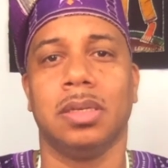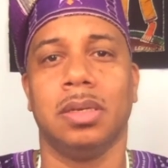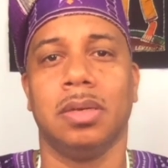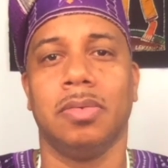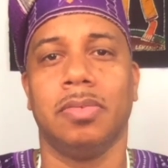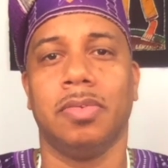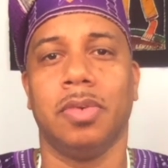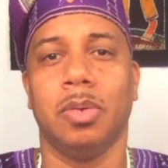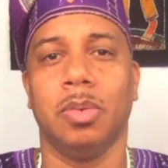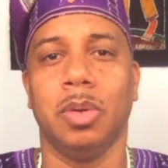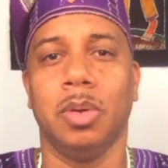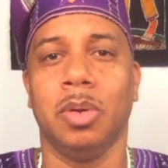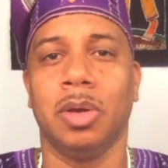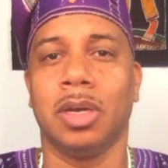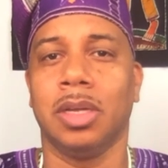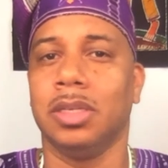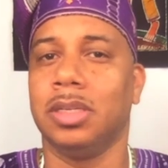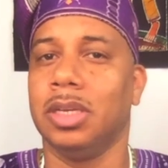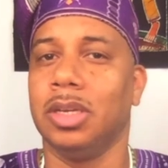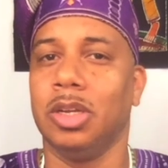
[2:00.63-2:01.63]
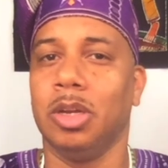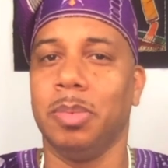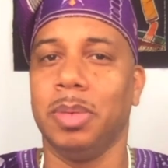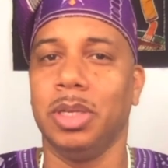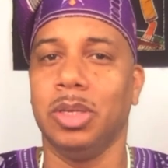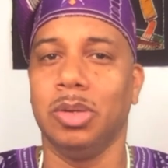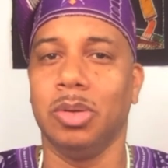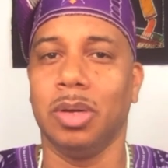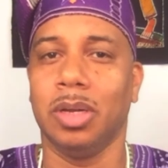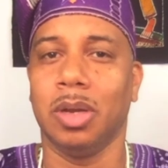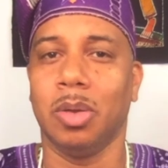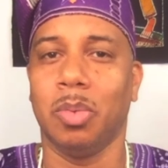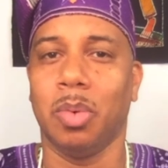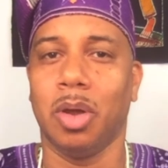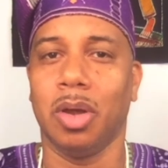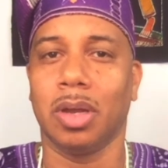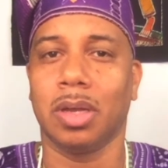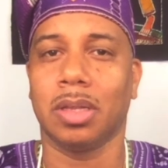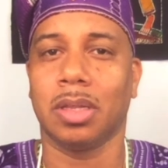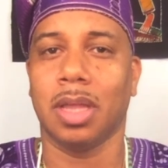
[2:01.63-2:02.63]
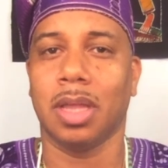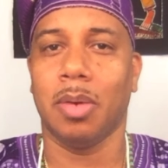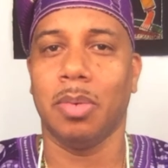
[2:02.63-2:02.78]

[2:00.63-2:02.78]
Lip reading: for we will continue to be doing the work